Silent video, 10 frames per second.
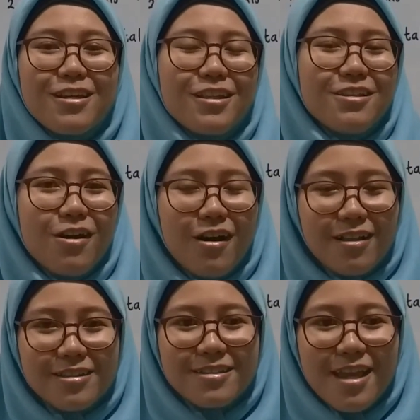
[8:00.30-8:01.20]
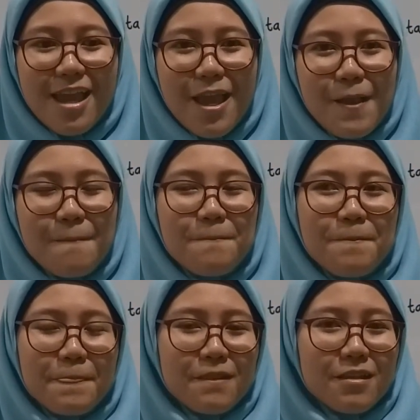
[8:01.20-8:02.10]
the holiday
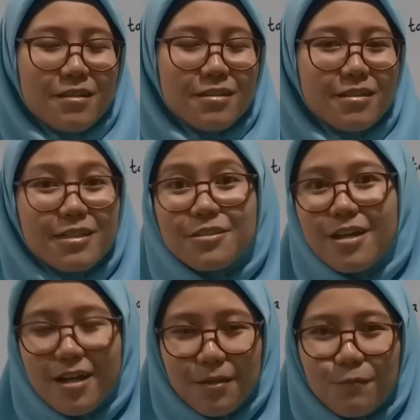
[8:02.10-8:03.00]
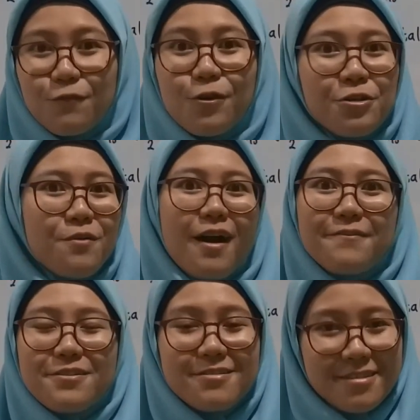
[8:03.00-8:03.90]
time for you
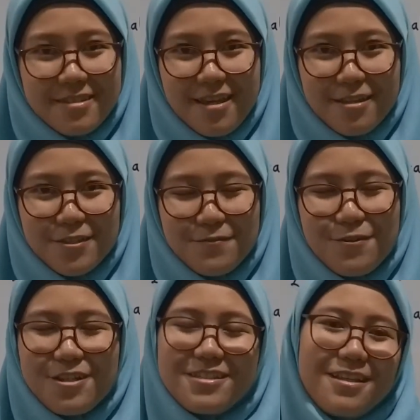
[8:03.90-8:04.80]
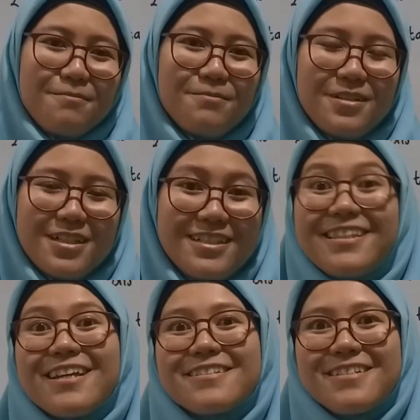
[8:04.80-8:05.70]
after the test, for example.
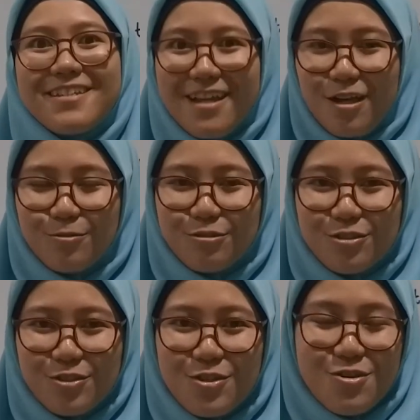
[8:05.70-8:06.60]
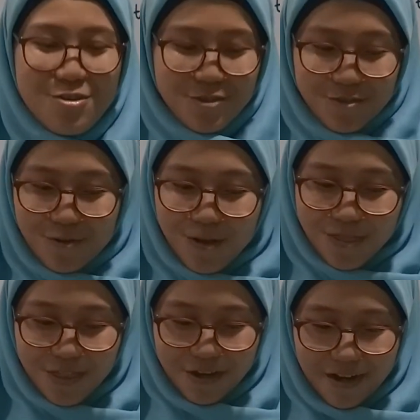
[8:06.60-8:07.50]
That's announce. So
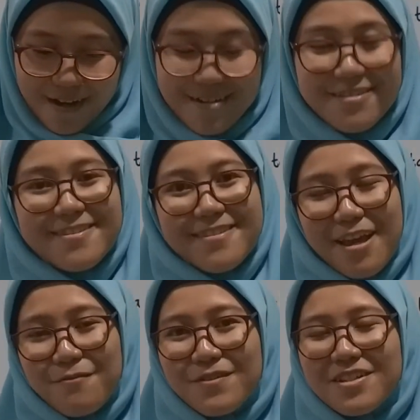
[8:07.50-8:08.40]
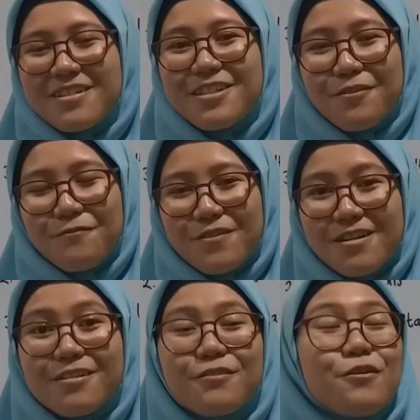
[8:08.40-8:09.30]
there are 7
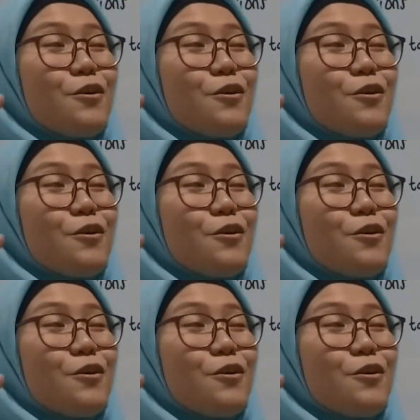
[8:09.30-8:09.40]
different